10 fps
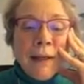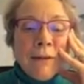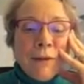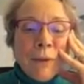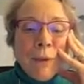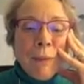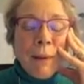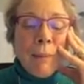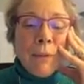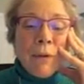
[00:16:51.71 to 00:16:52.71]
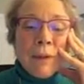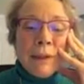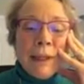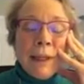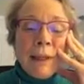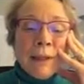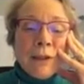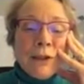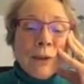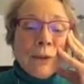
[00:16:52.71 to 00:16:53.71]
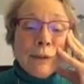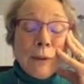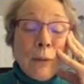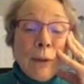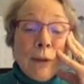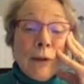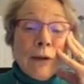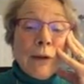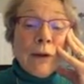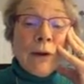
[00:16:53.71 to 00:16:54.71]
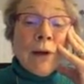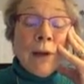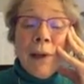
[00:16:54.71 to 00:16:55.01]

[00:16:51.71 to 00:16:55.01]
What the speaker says: If you remember the data I showed a little bit earlier,